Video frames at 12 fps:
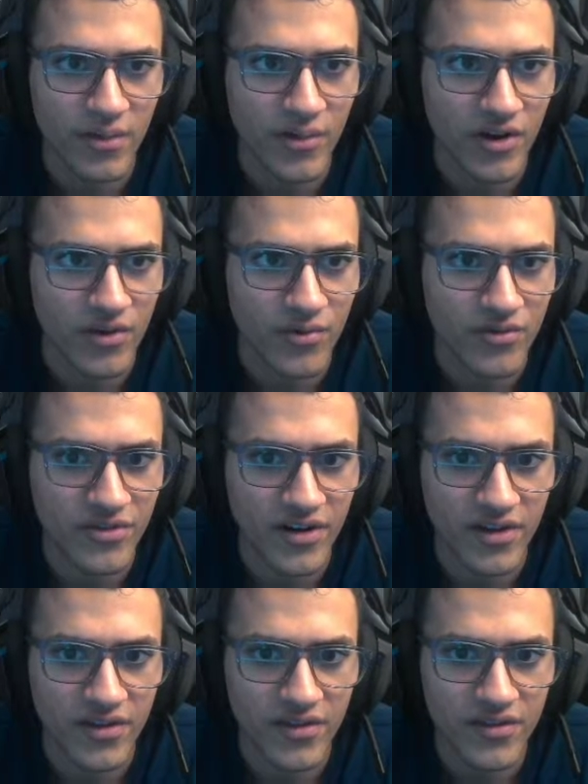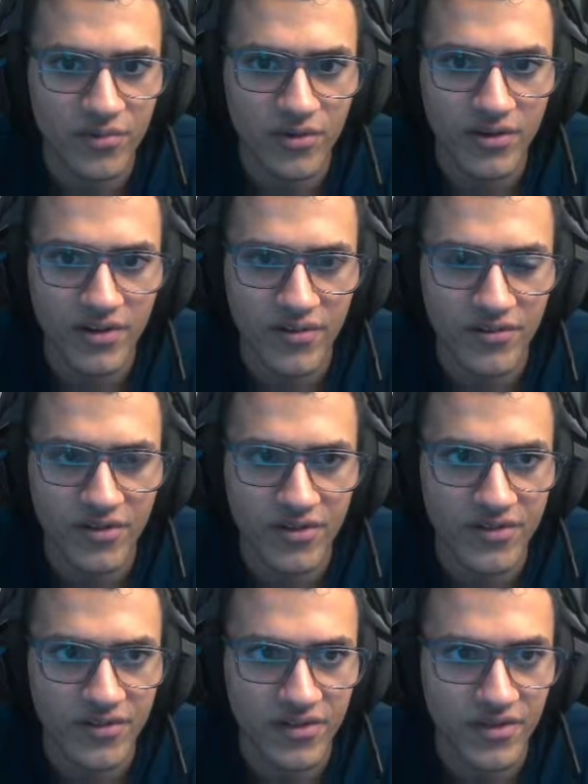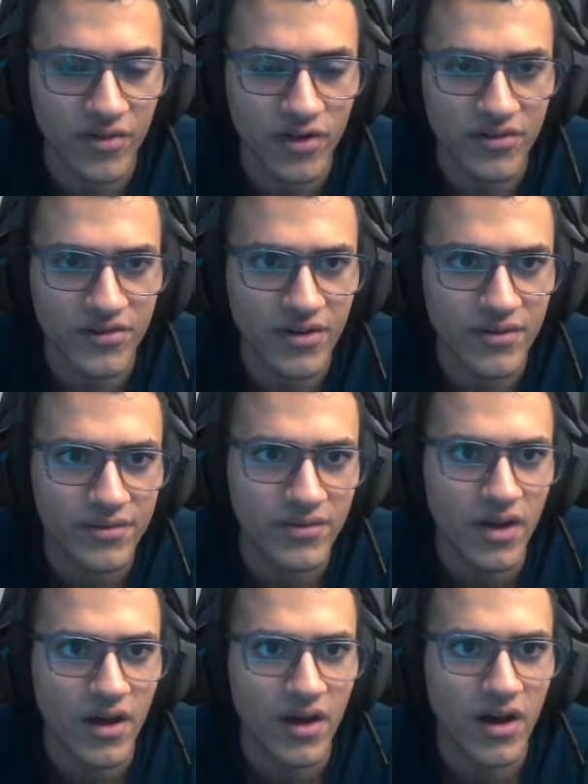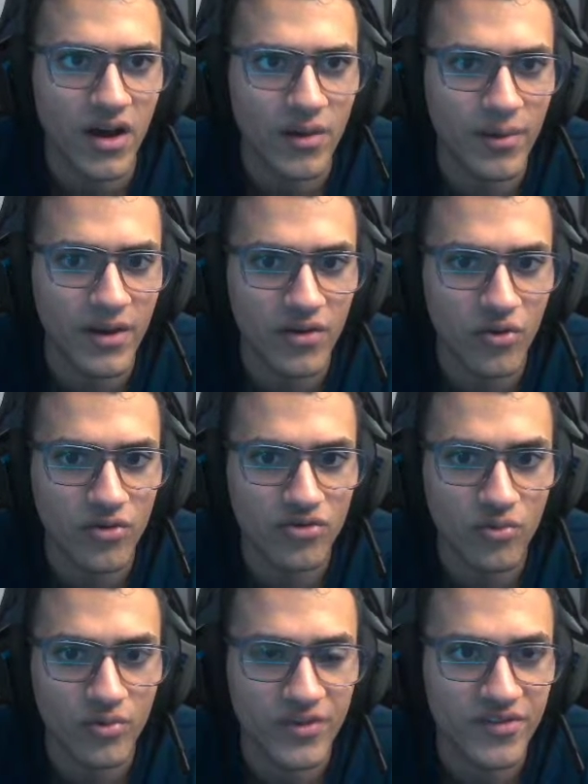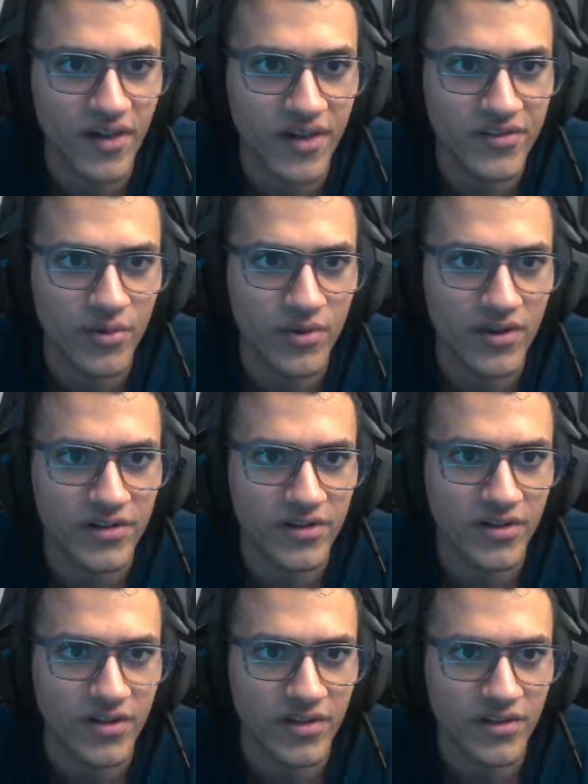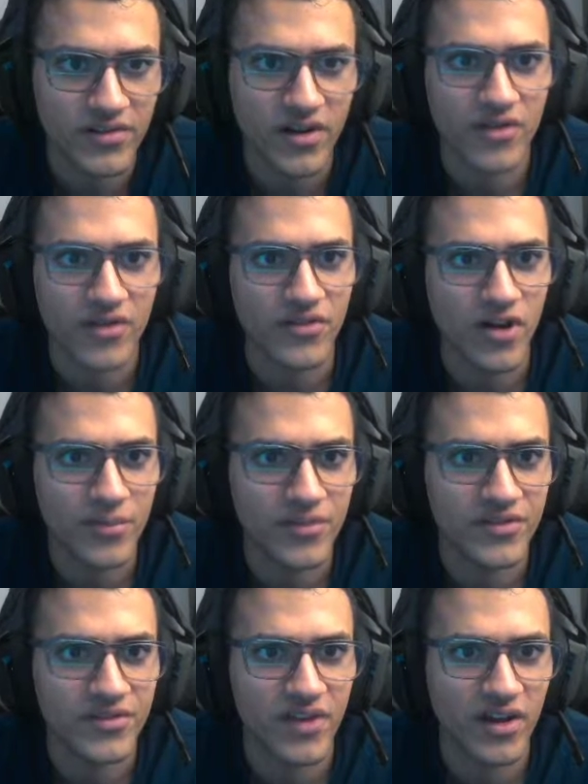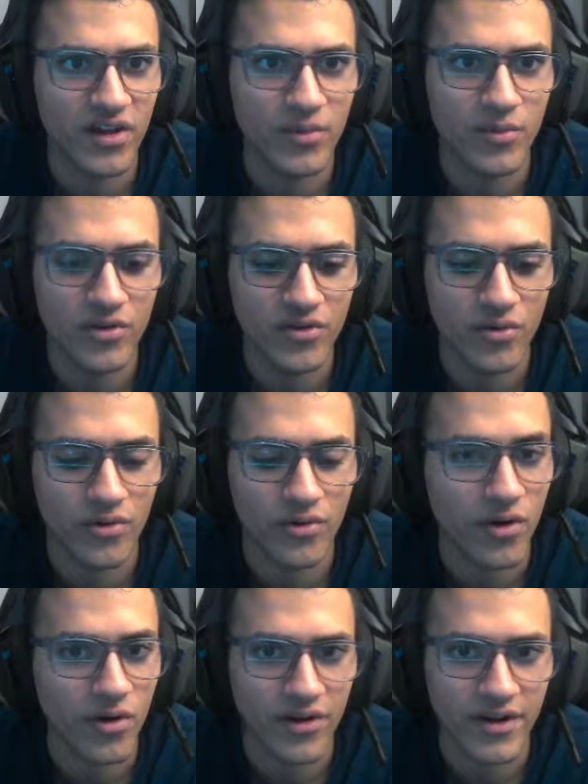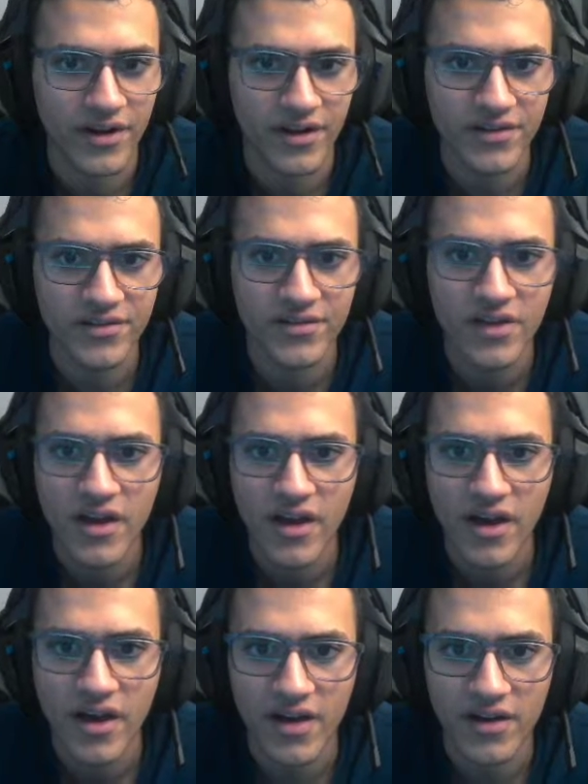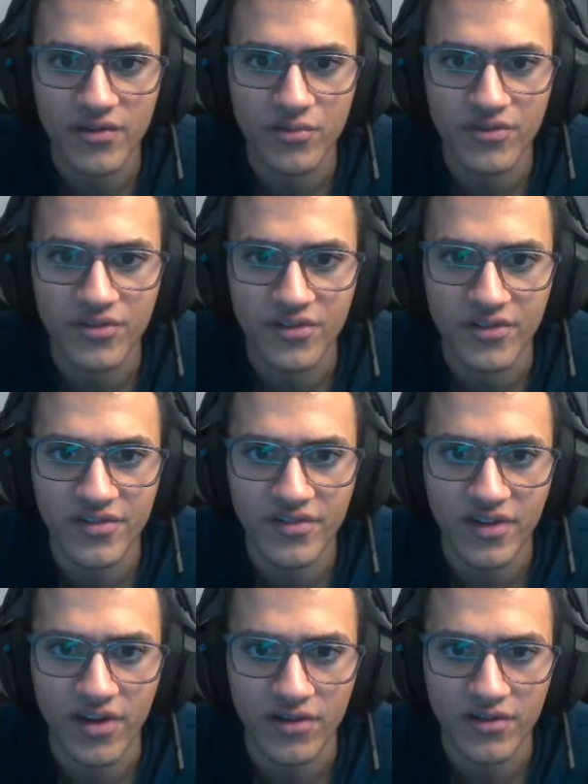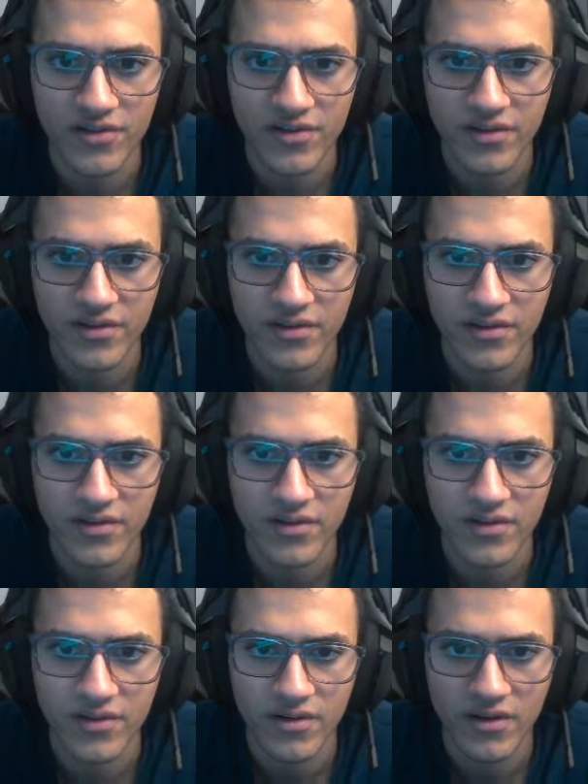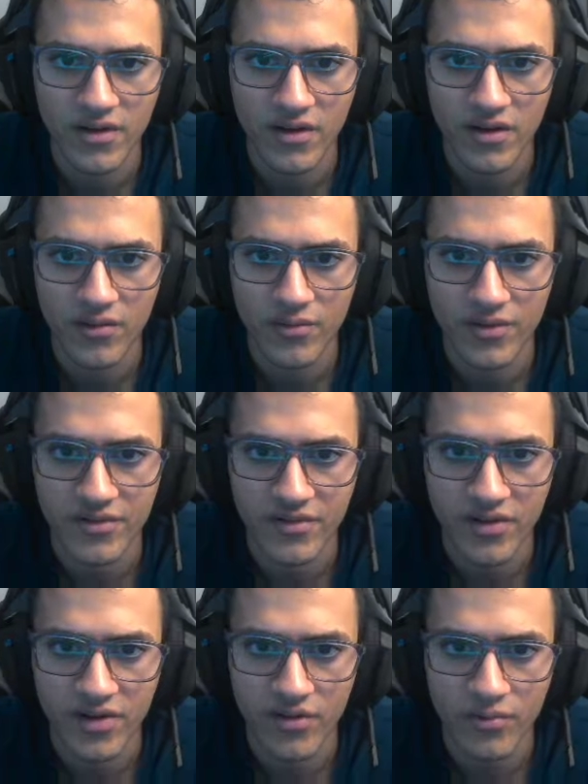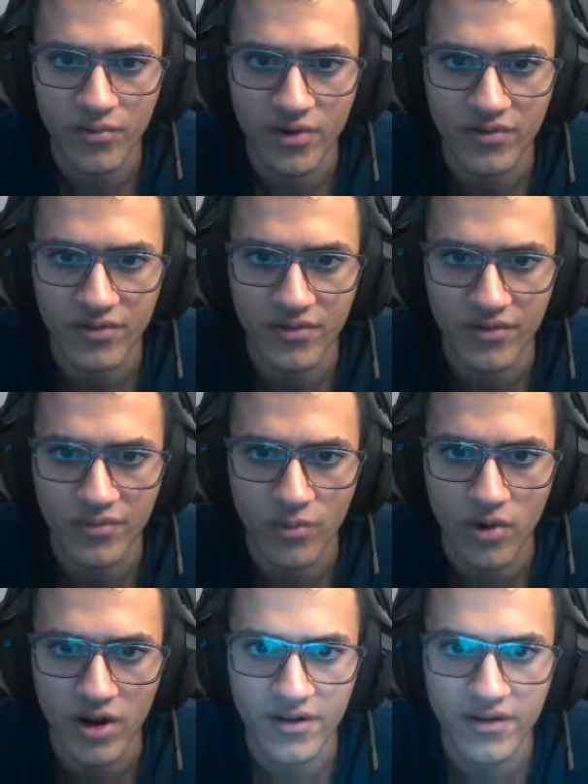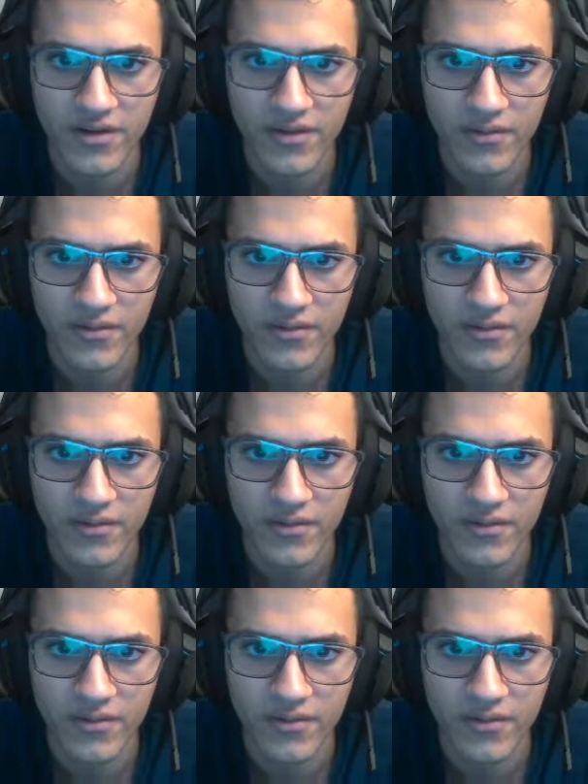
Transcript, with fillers: I'm not gonna rotate it. This one gives us default stuff. In order to resize it, we need to click this guy on the top, the scale mode, or R, I guess. And we're just gonna scale it. I'm gonna scale it relatively wide.